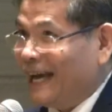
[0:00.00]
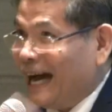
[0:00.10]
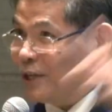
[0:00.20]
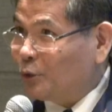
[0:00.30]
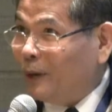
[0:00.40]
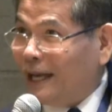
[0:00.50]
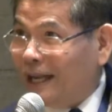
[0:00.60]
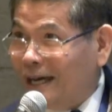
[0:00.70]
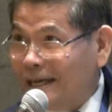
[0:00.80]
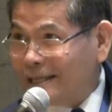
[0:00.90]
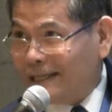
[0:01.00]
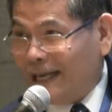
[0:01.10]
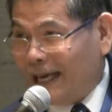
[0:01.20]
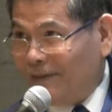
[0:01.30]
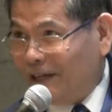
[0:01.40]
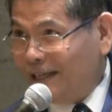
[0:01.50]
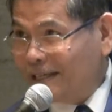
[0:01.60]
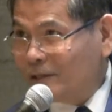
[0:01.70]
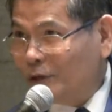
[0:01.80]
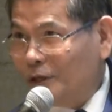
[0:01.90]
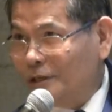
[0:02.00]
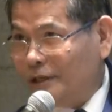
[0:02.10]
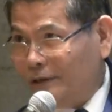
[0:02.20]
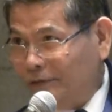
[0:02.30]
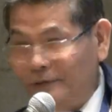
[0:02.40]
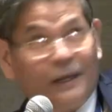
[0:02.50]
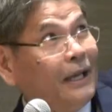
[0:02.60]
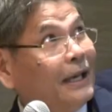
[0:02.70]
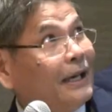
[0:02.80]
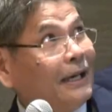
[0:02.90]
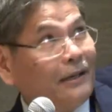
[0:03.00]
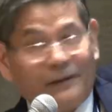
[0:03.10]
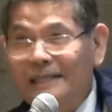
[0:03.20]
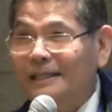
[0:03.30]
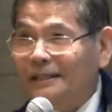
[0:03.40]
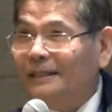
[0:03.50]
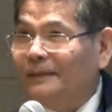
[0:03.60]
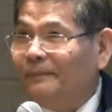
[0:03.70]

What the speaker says: as well as having this sort of critical